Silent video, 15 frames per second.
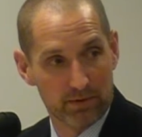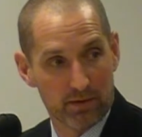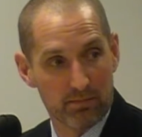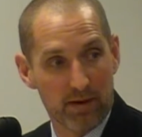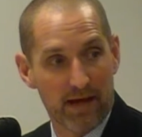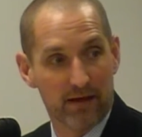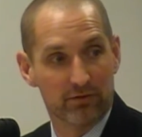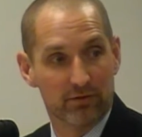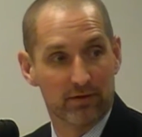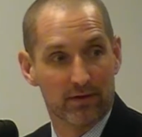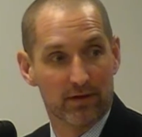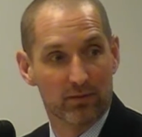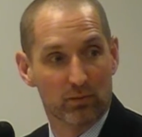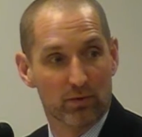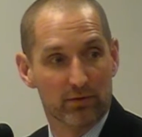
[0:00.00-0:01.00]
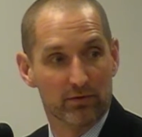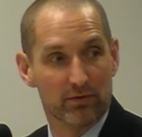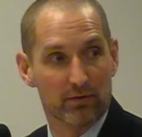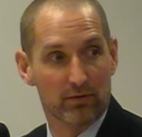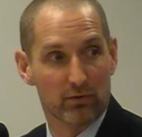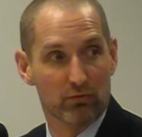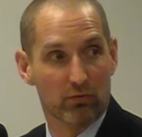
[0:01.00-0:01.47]
imagine that once
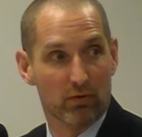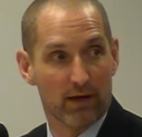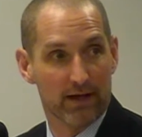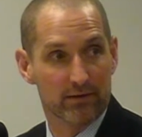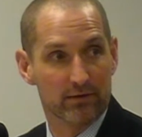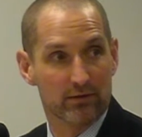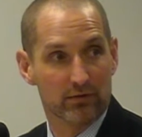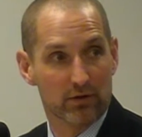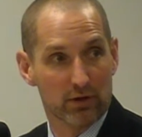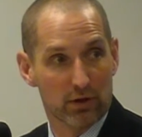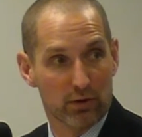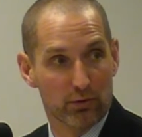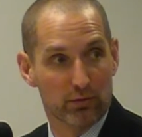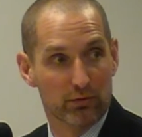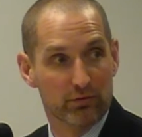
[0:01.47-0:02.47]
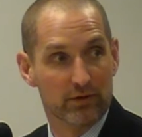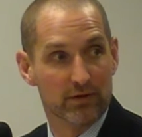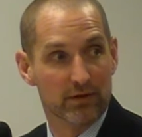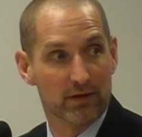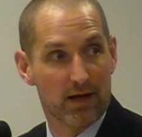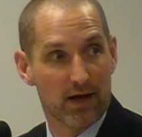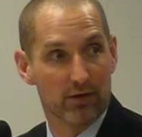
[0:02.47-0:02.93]
the grant is closed and
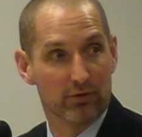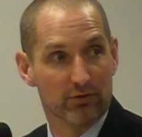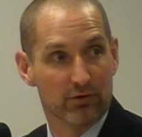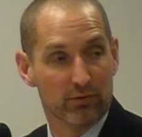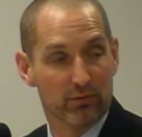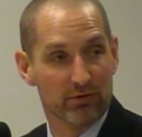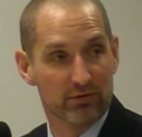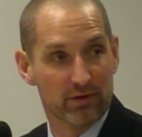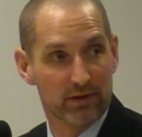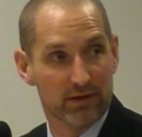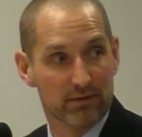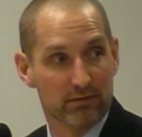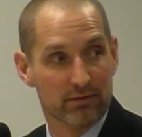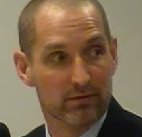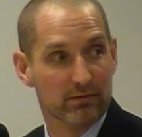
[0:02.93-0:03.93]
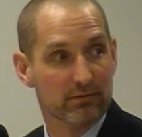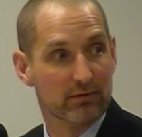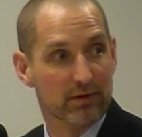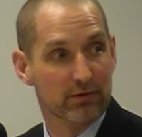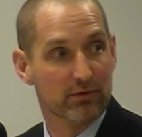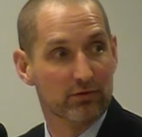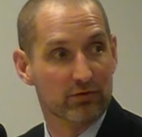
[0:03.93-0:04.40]
the dollars are received,
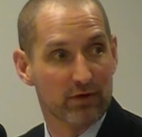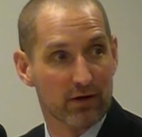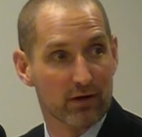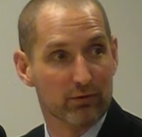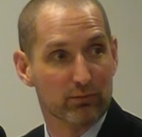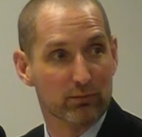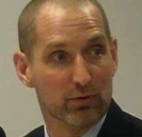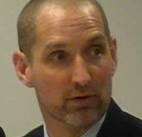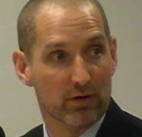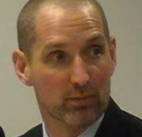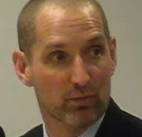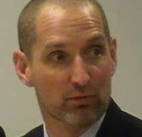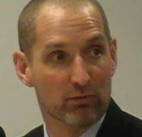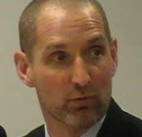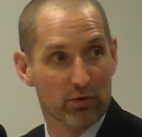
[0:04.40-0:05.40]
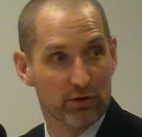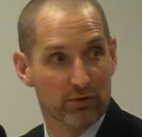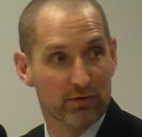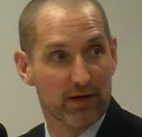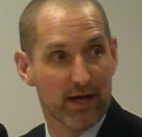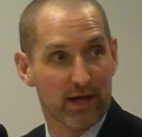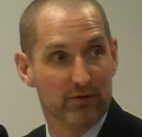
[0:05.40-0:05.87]
that the sheriff will come before you
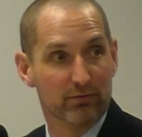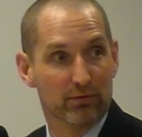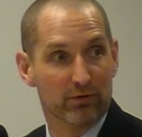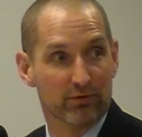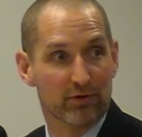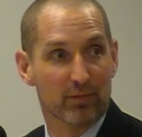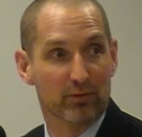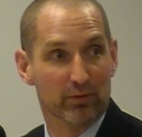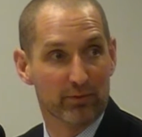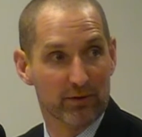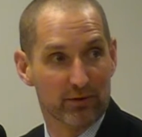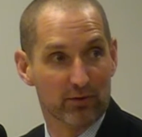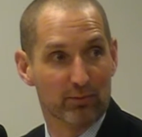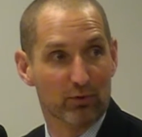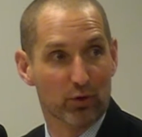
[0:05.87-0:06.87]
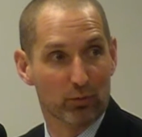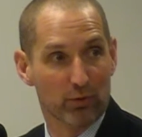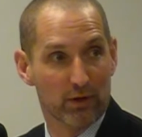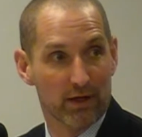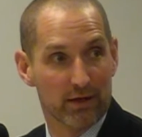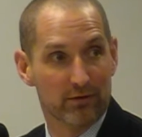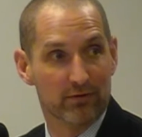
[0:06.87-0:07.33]
and ask for a supplemental
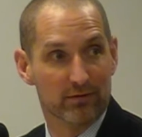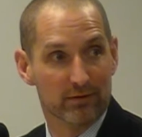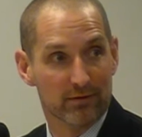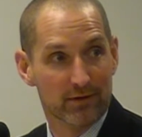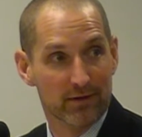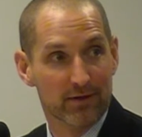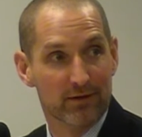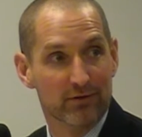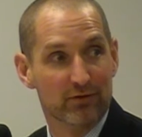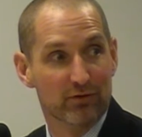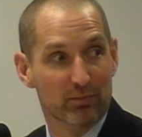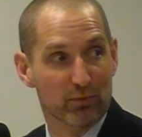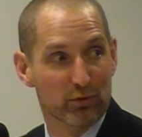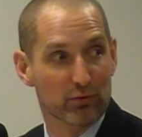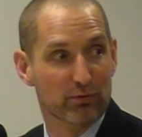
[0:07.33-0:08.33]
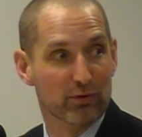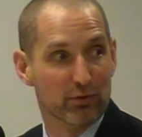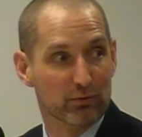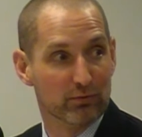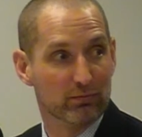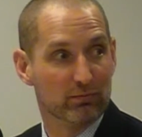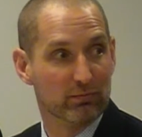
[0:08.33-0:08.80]
appropriation to move those